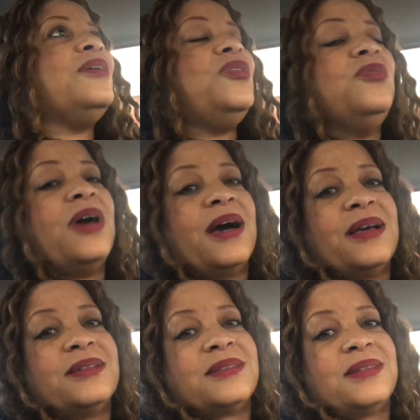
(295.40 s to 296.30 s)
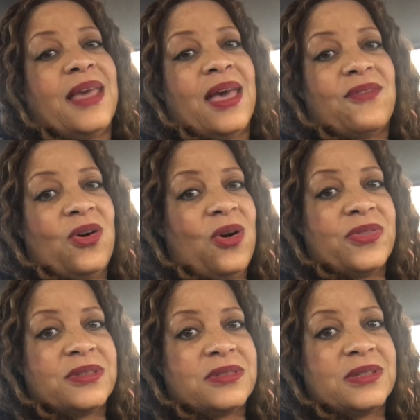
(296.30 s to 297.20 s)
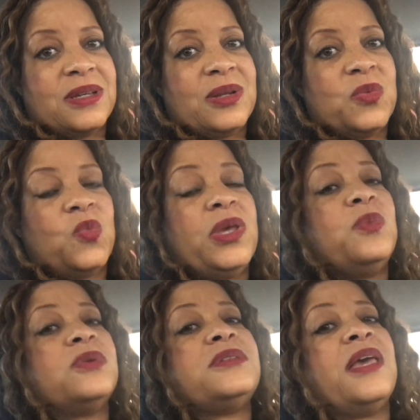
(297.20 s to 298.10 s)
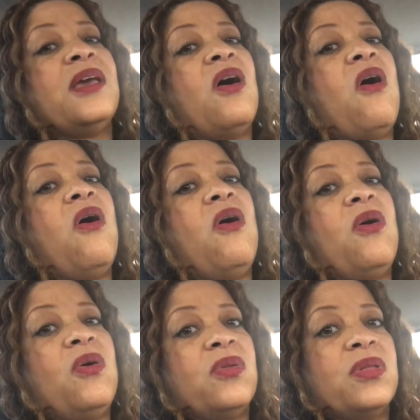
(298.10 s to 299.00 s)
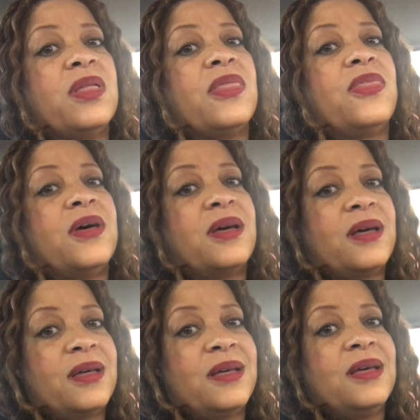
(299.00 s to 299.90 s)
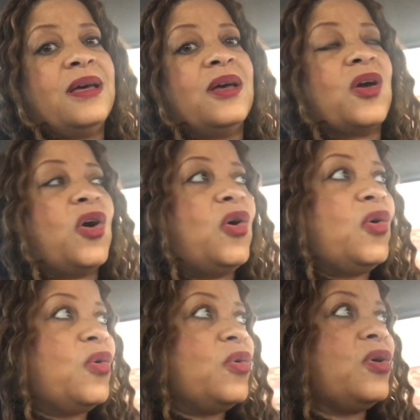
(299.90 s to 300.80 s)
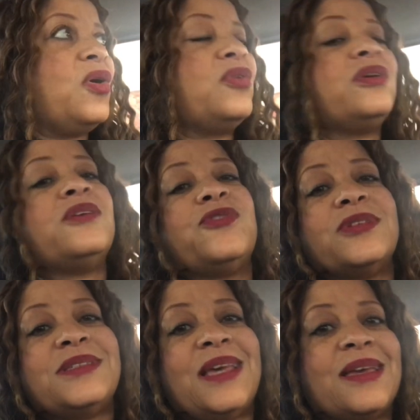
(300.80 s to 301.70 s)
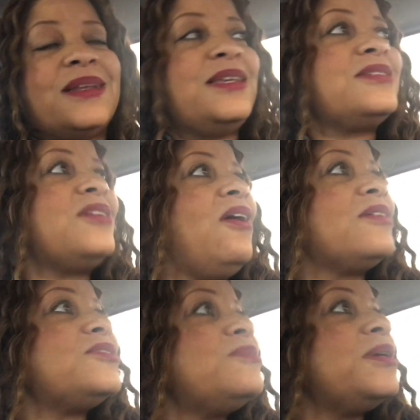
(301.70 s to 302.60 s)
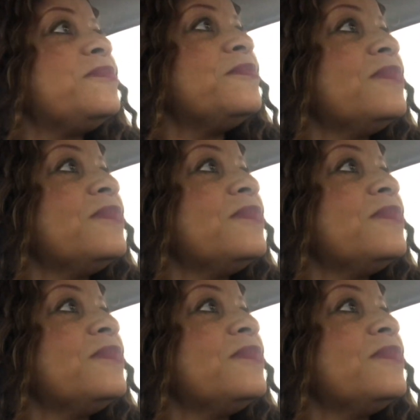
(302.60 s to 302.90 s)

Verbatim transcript: you guys can have all the sun we will take all the coal. hold on for a second he's talking to me